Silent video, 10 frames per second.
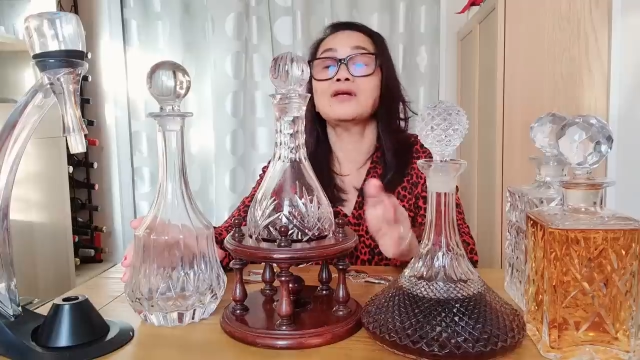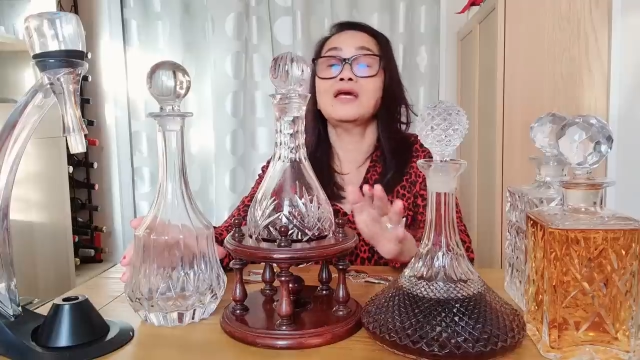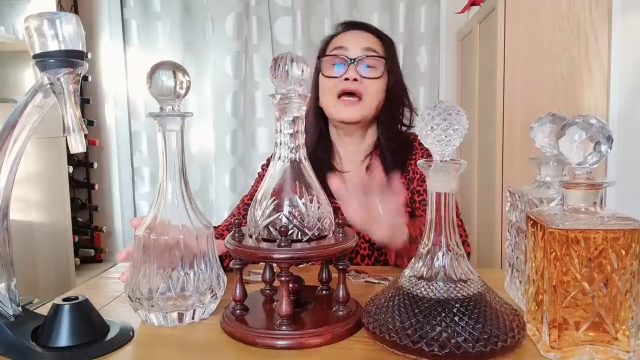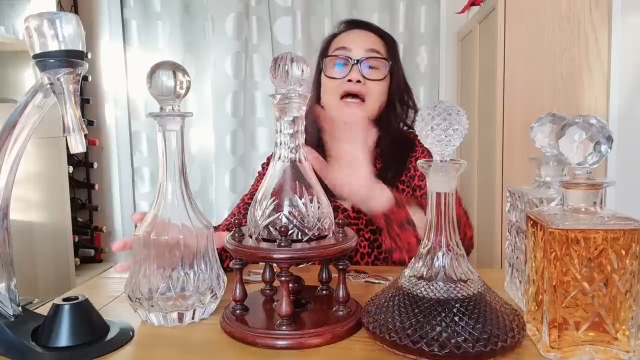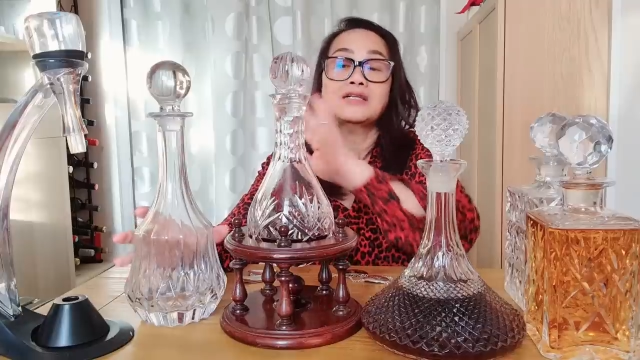
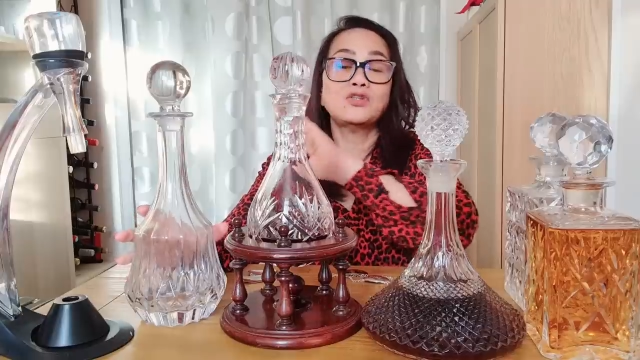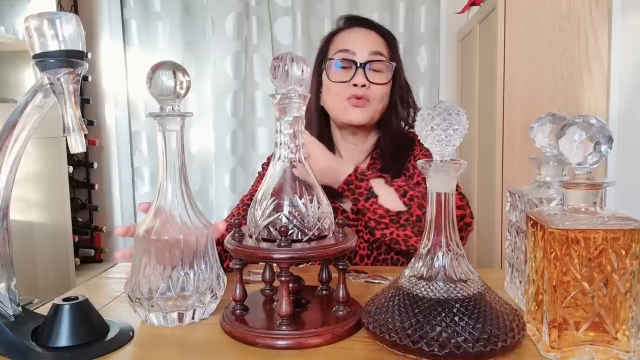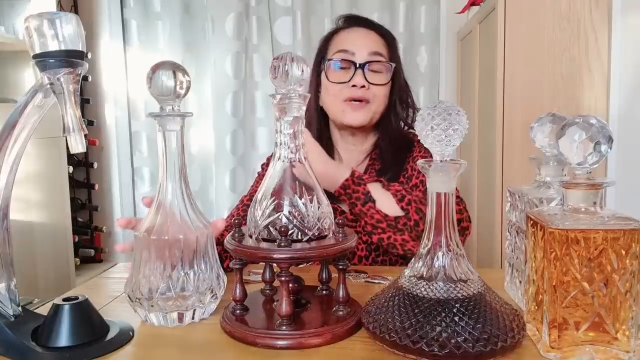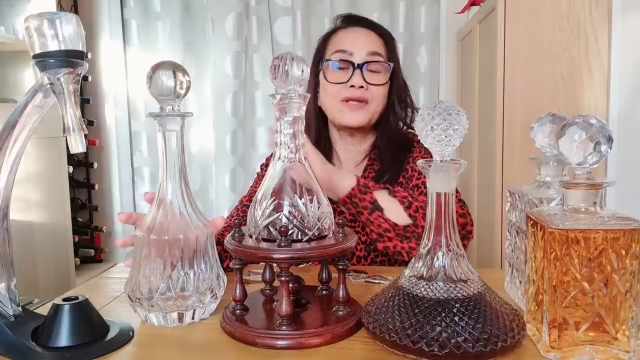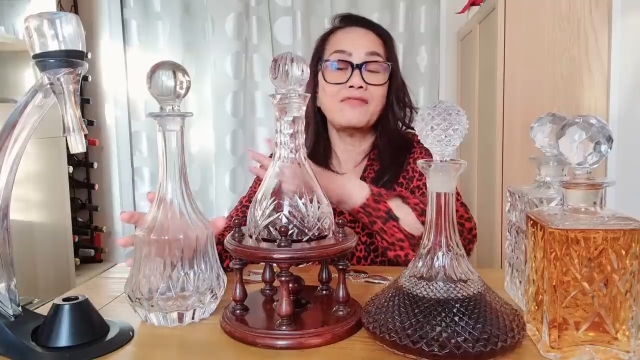Okay. So
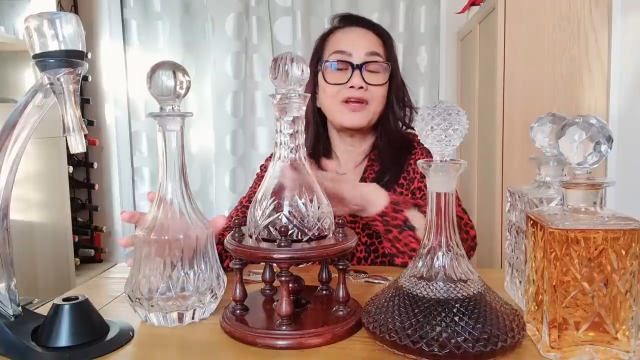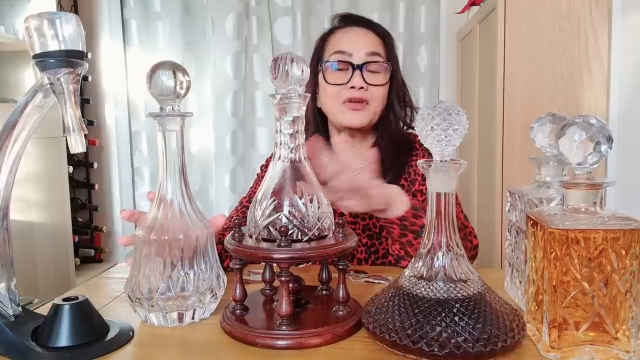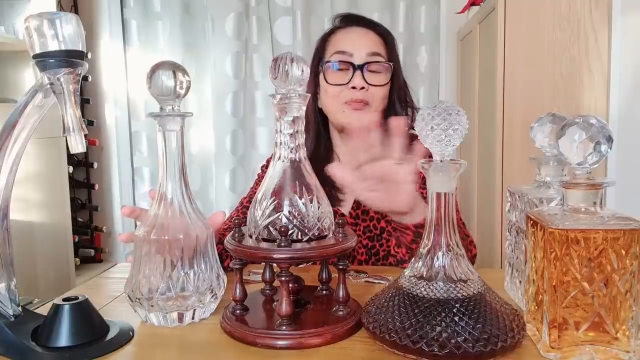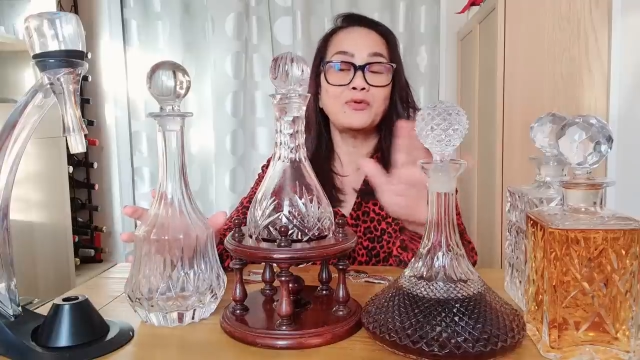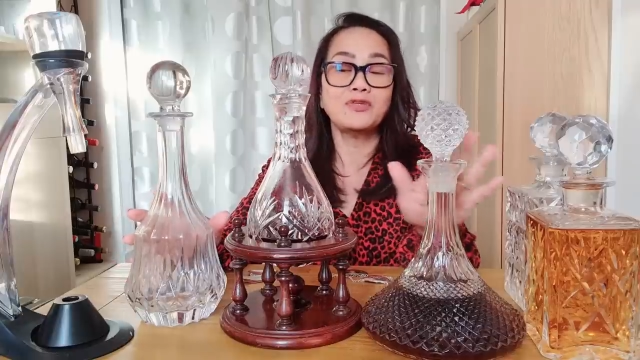whatever
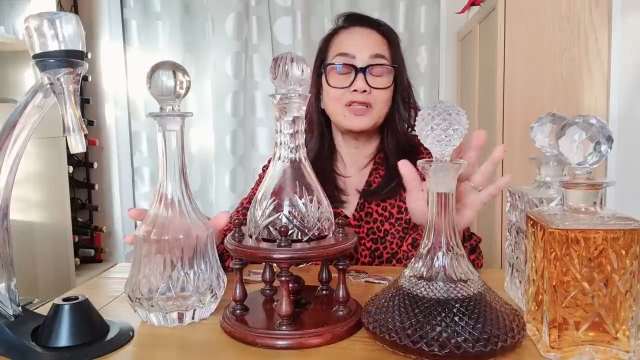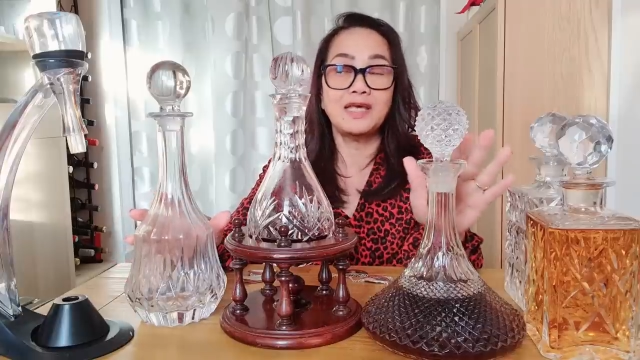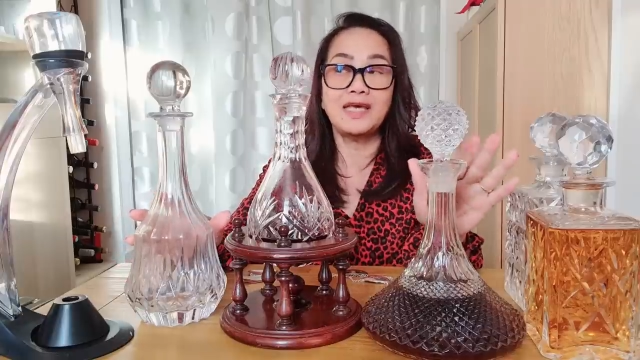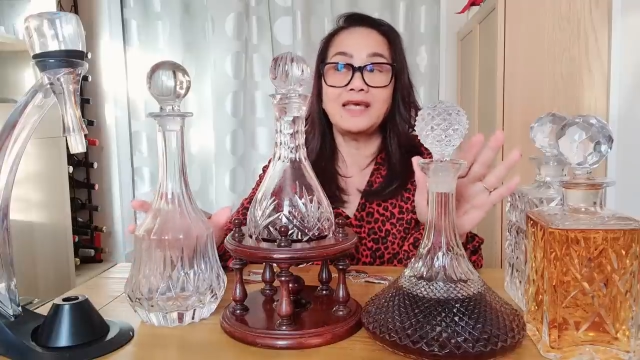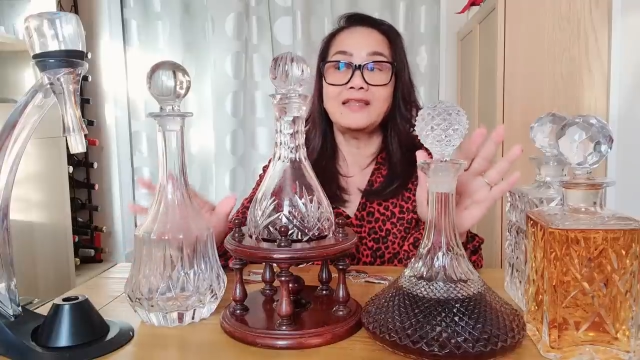you put
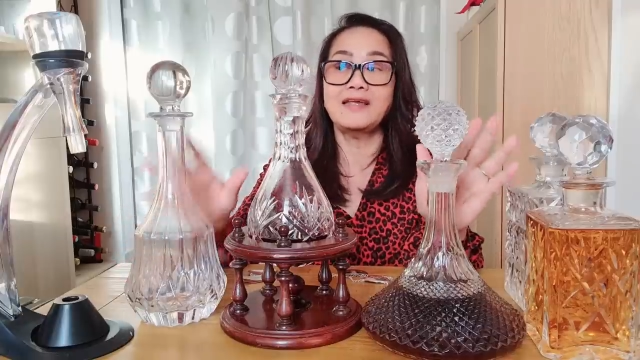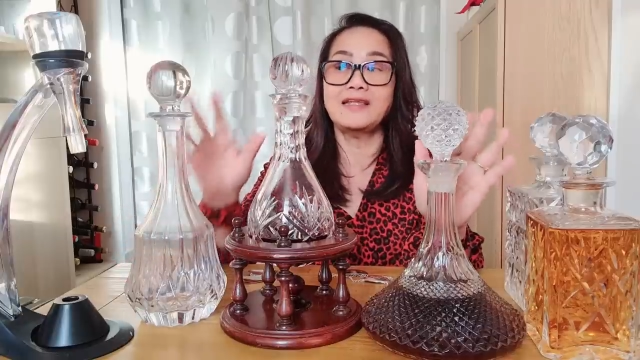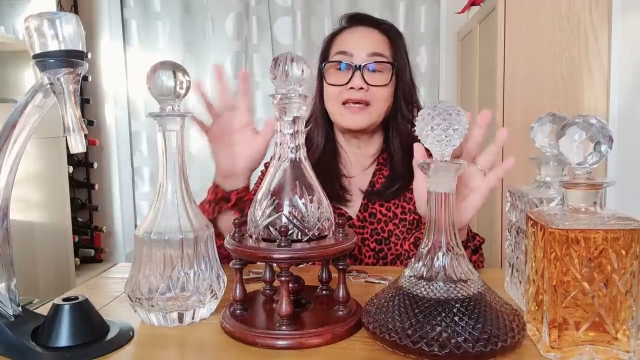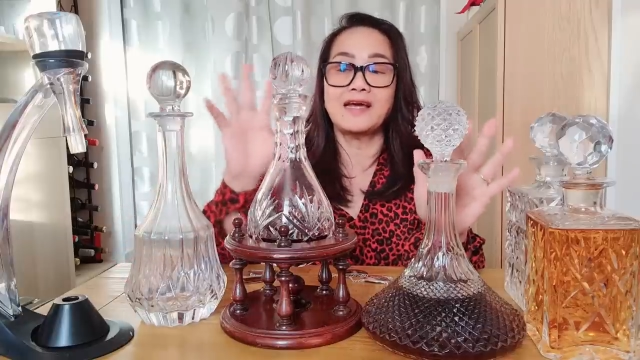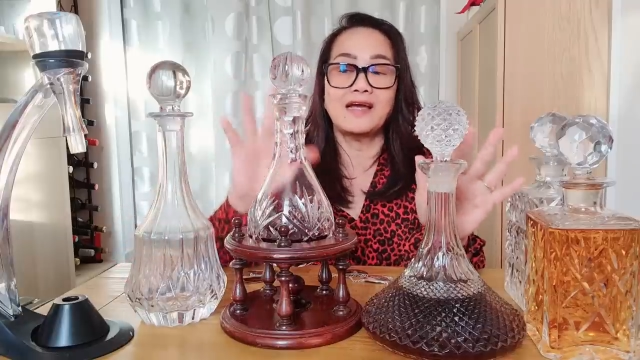in
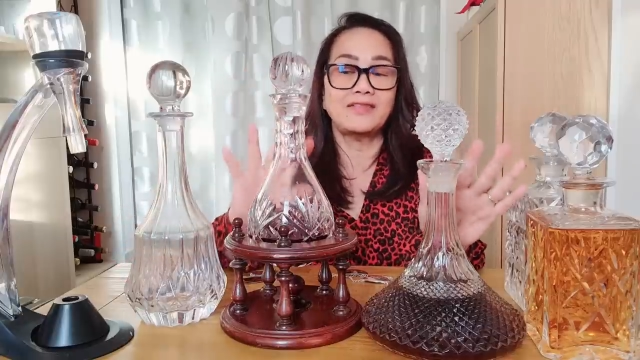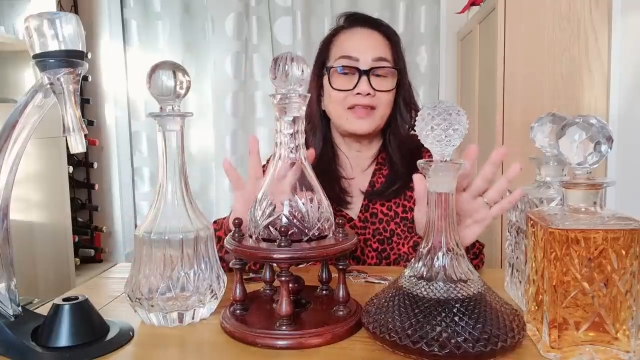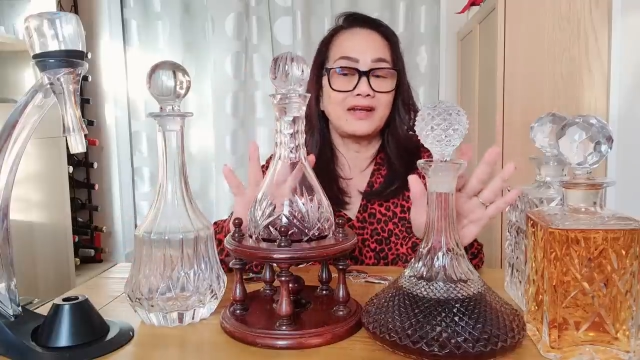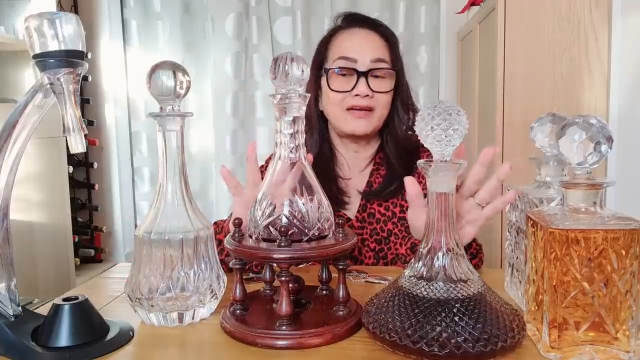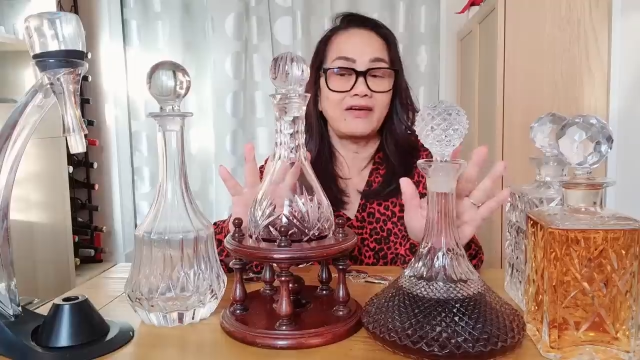a
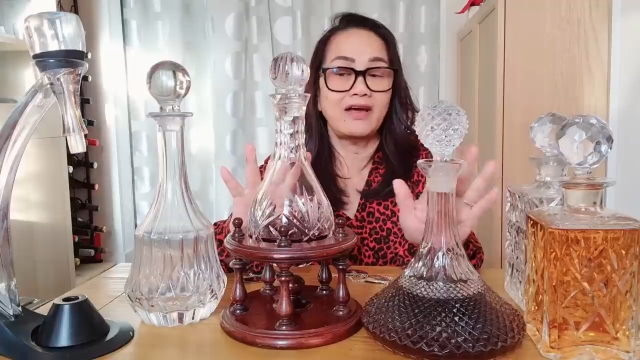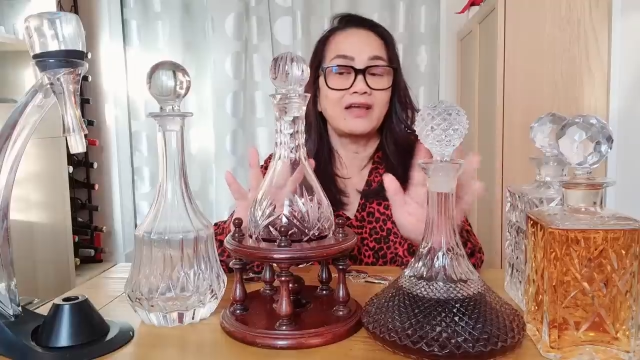decanter